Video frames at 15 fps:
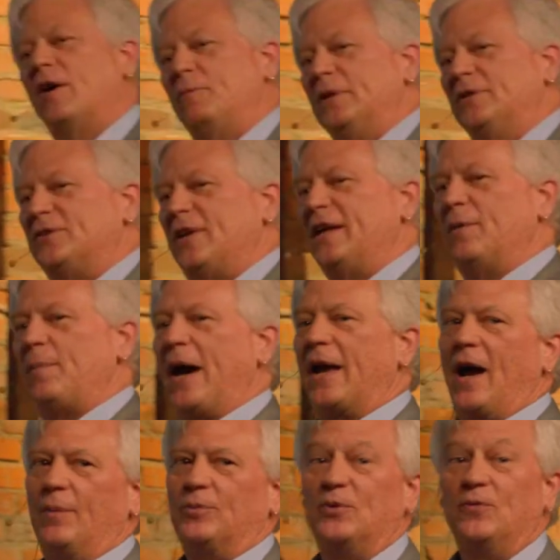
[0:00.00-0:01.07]
I've been saying
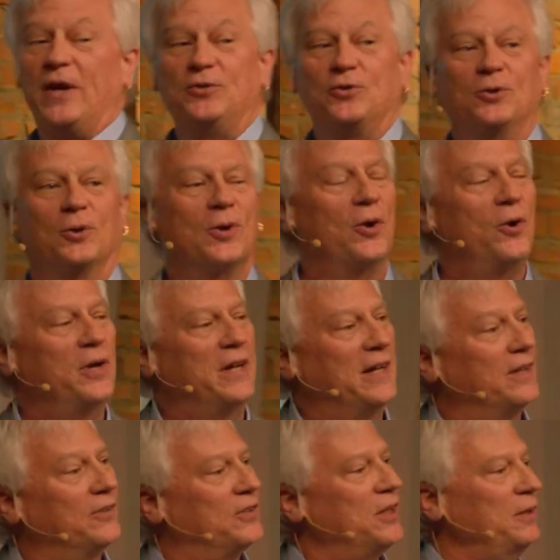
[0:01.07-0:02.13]
about observational learning
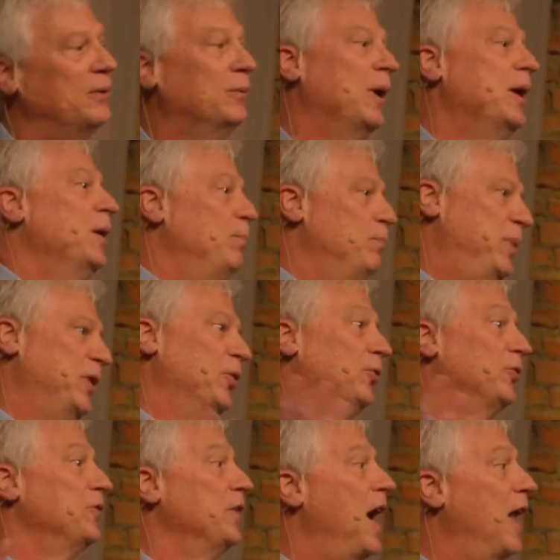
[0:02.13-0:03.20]
is it
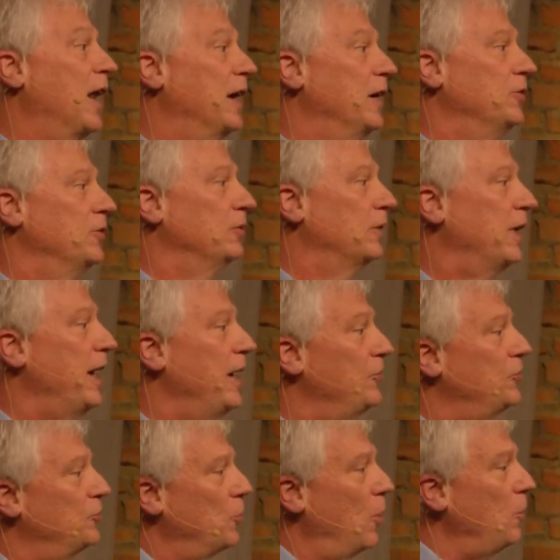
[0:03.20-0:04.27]
builds knowledge. Okay, a
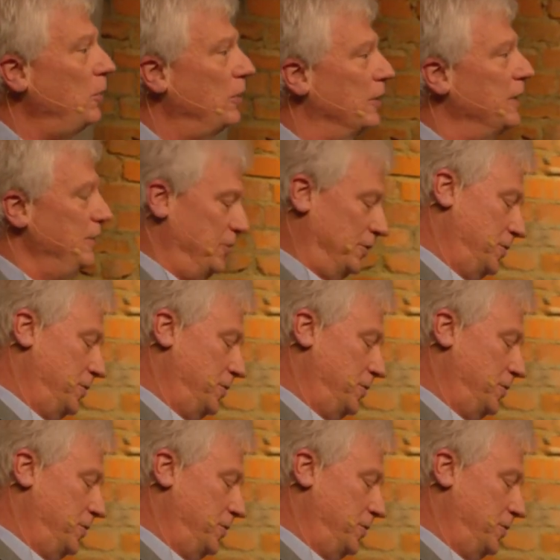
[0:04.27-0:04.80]
stroke leads